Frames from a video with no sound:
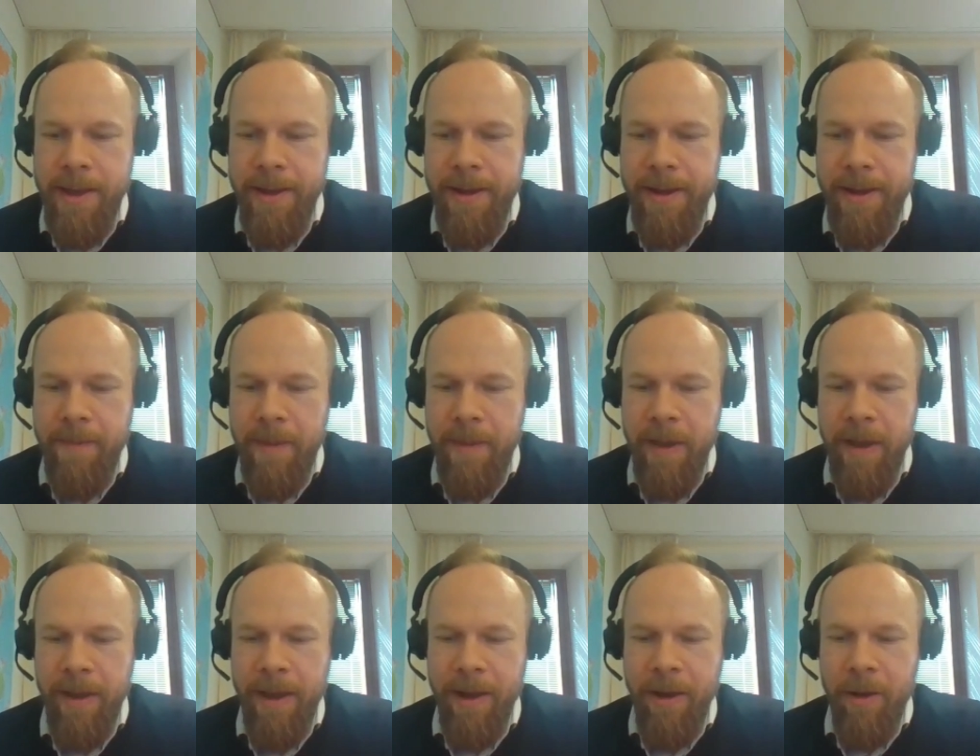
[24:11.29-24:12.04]
Um,
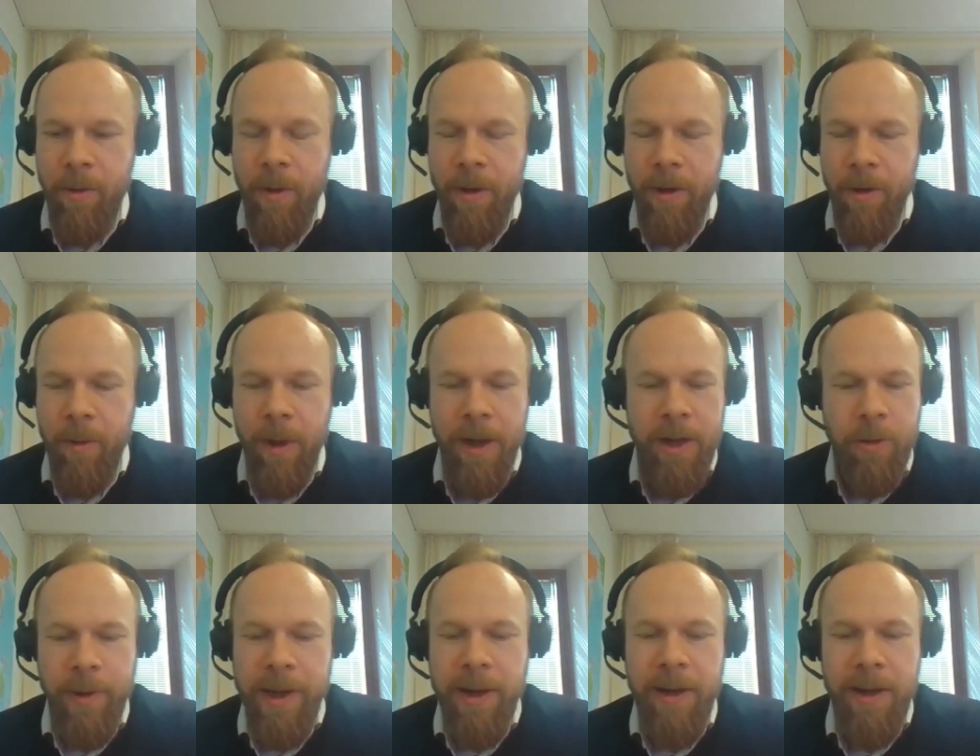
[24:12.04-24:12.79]
qu
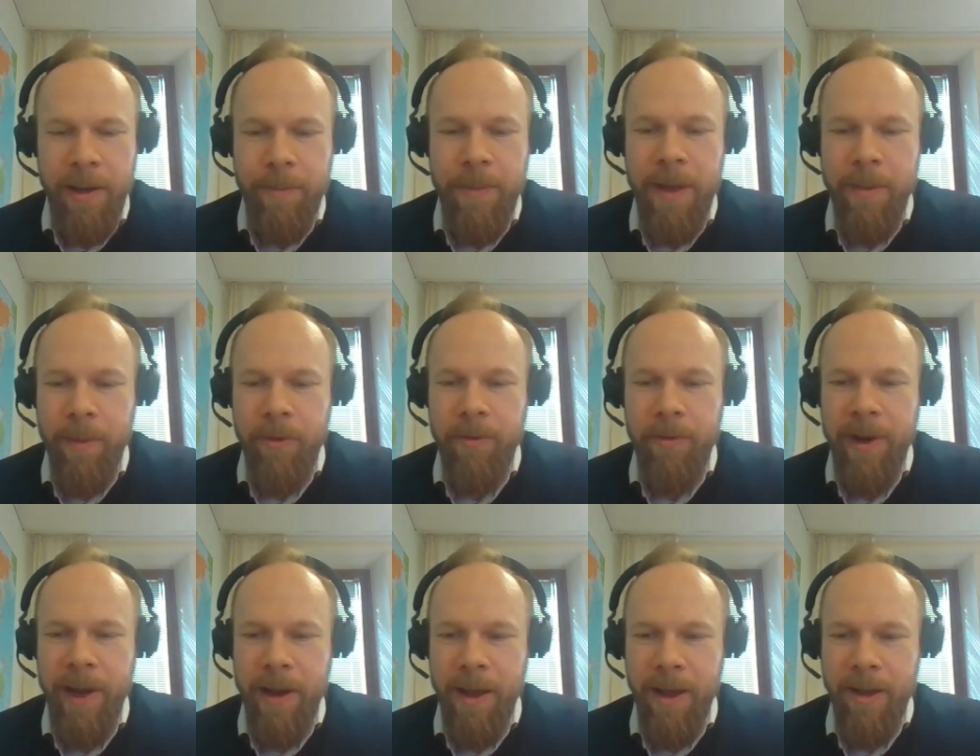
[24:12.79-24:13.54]
quite quickly, people
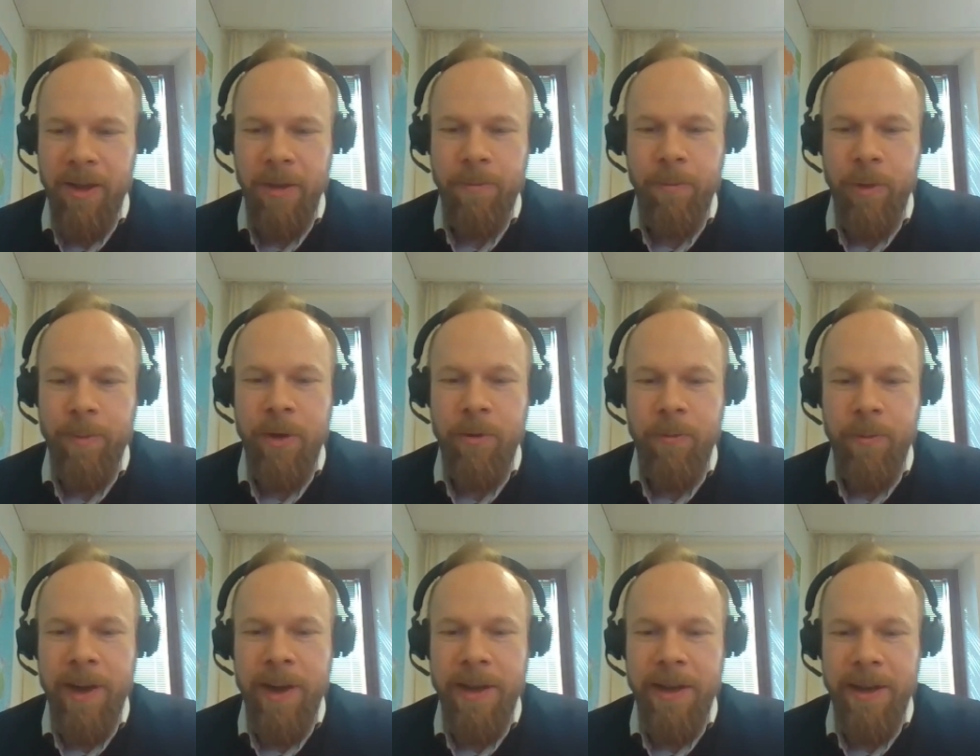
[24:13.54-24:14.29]
realized it would be
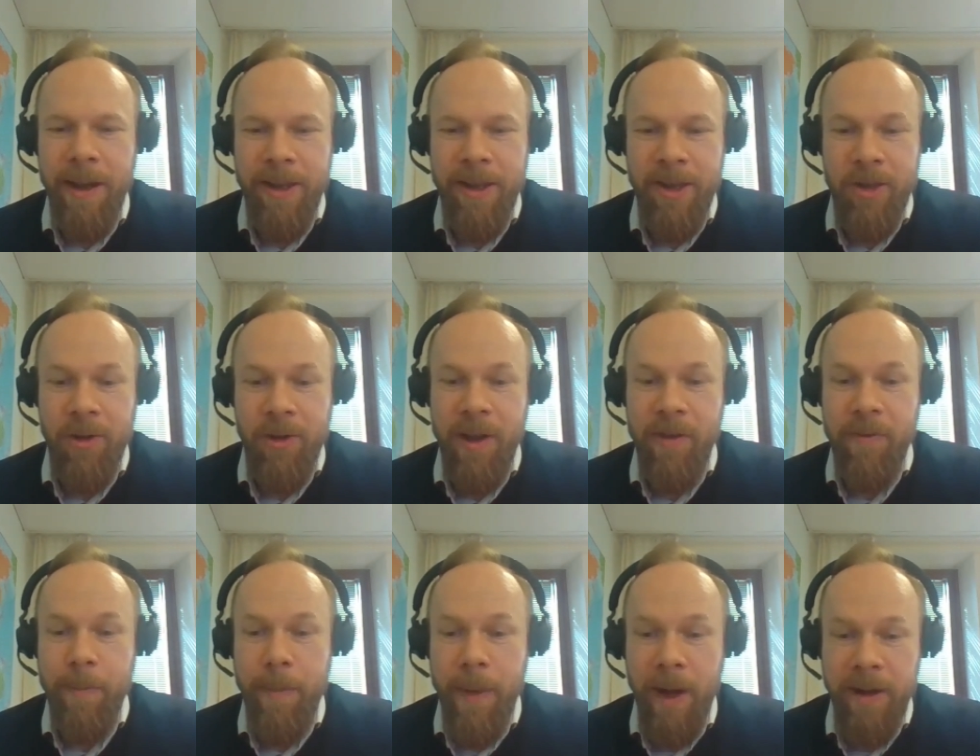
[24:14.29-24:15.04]
really nice to have
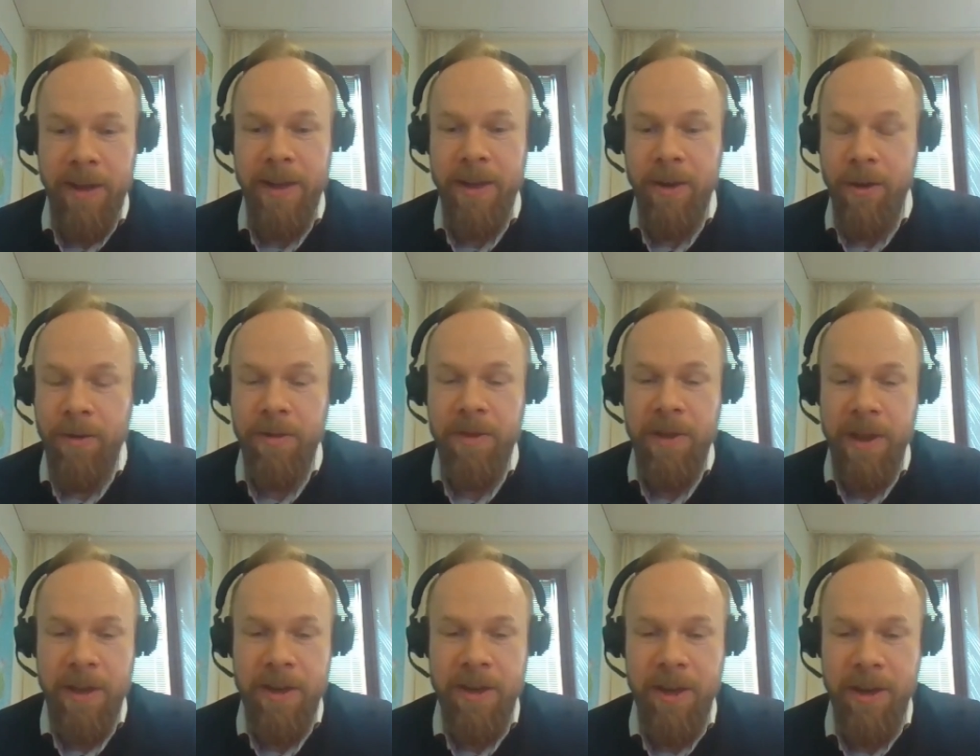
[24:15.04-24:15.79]
money on
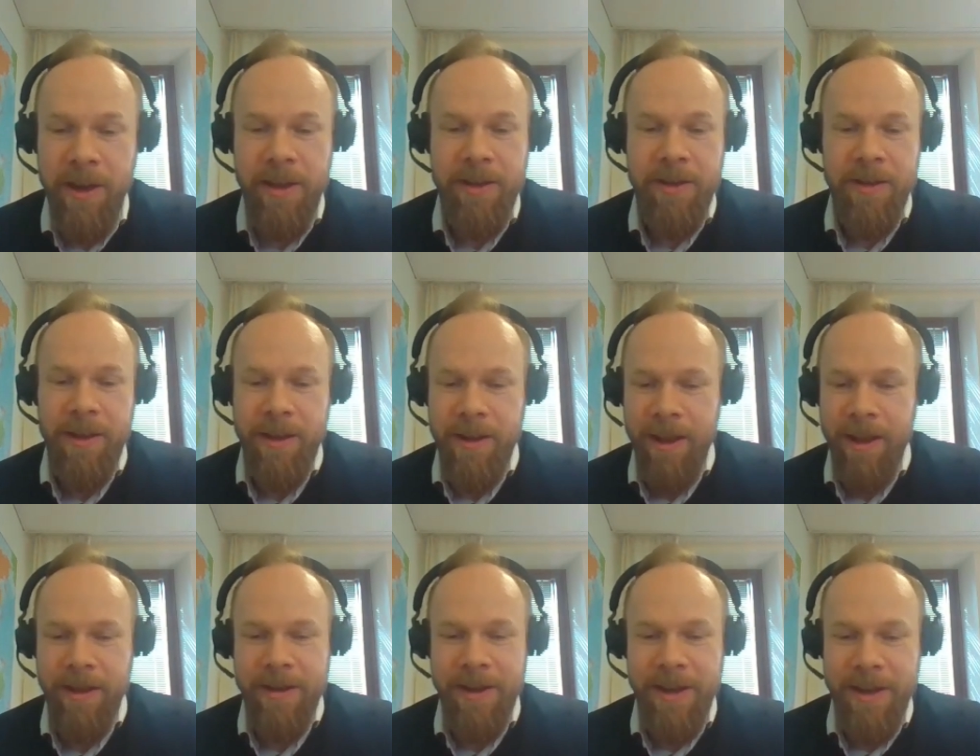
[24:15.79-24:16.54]
the internet,
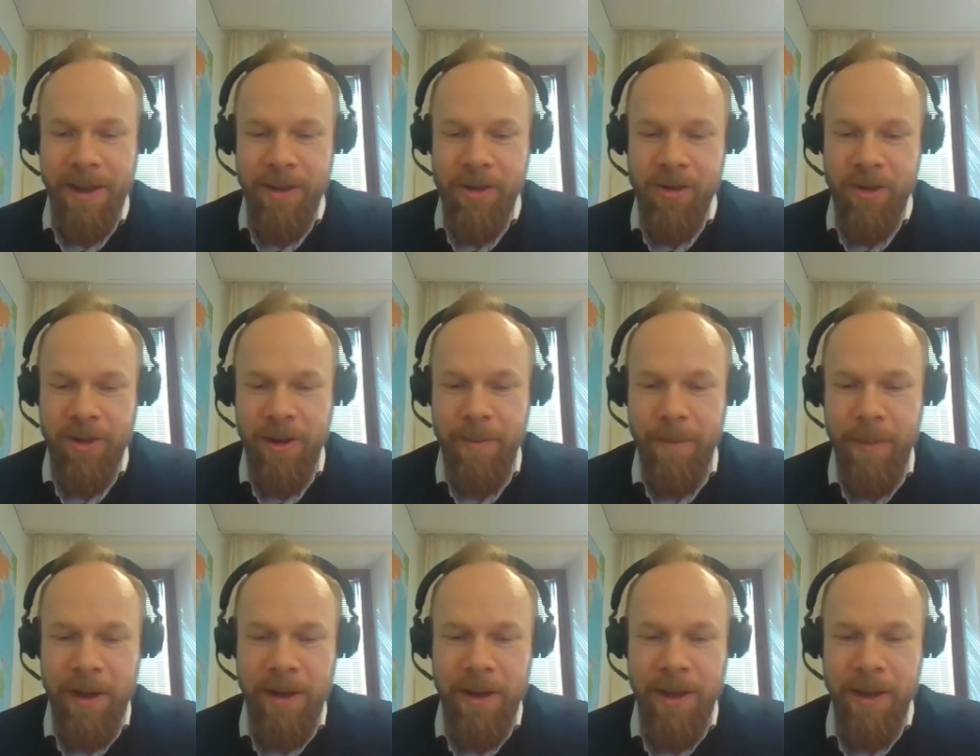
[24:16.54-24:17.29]
like digital
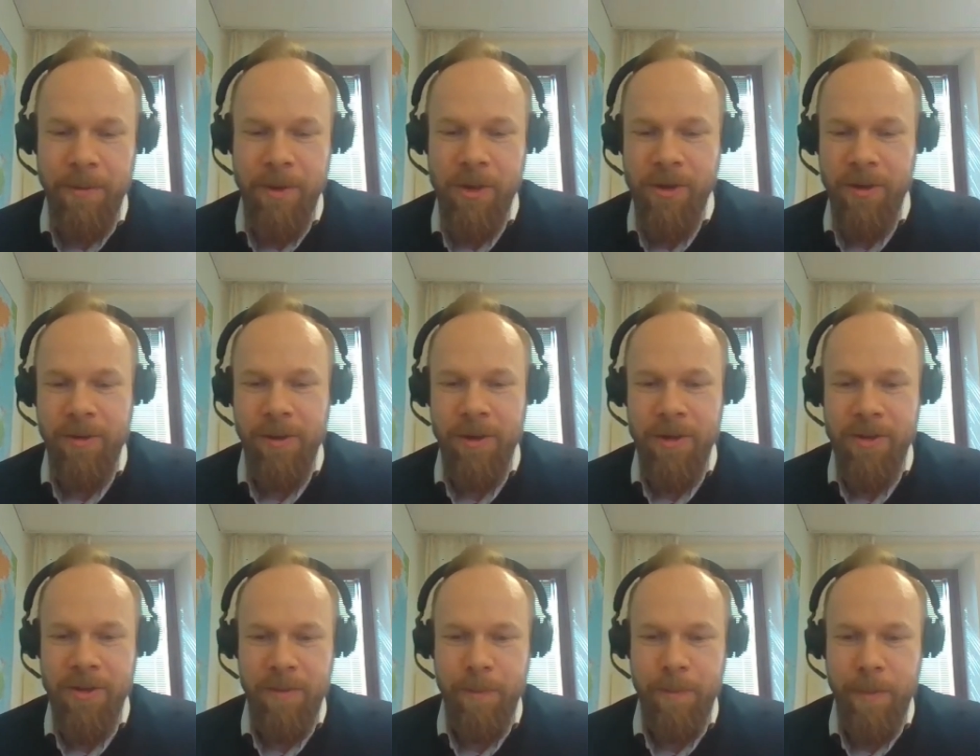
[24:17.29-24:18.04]
money, which you
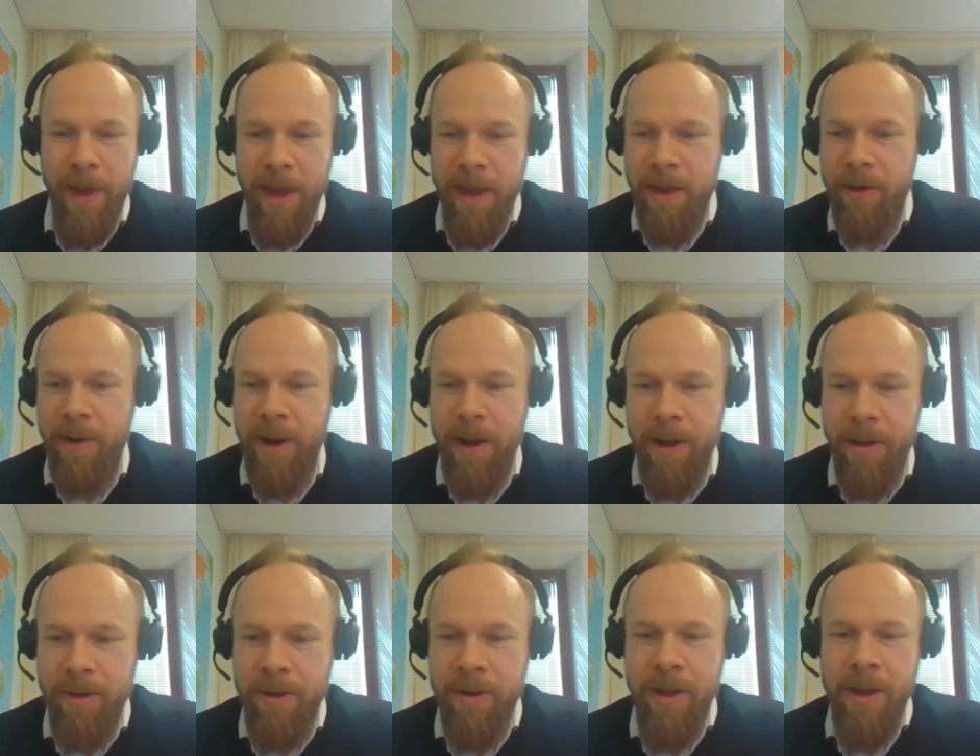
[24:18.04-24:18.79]
could just pay
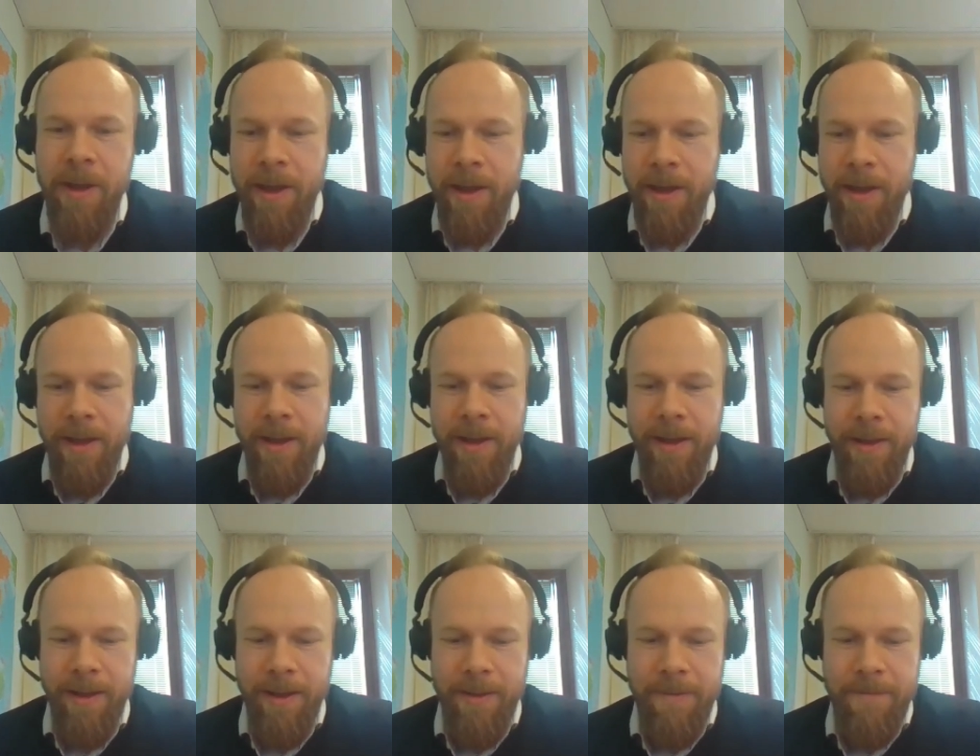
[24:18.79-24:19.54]
around.
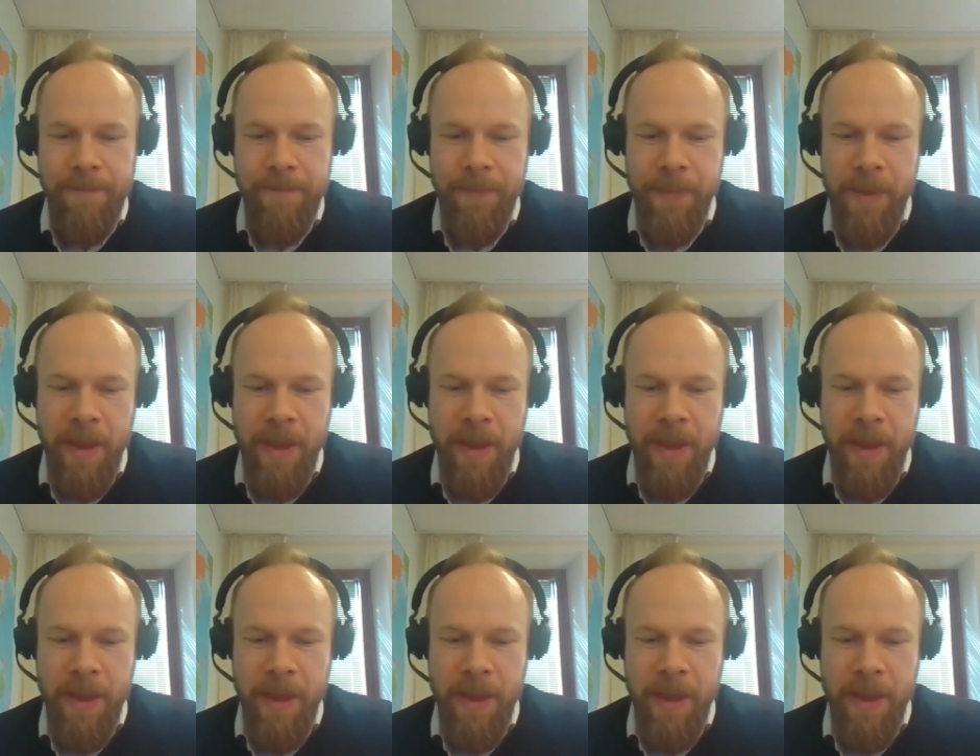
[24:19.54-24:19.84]
Um,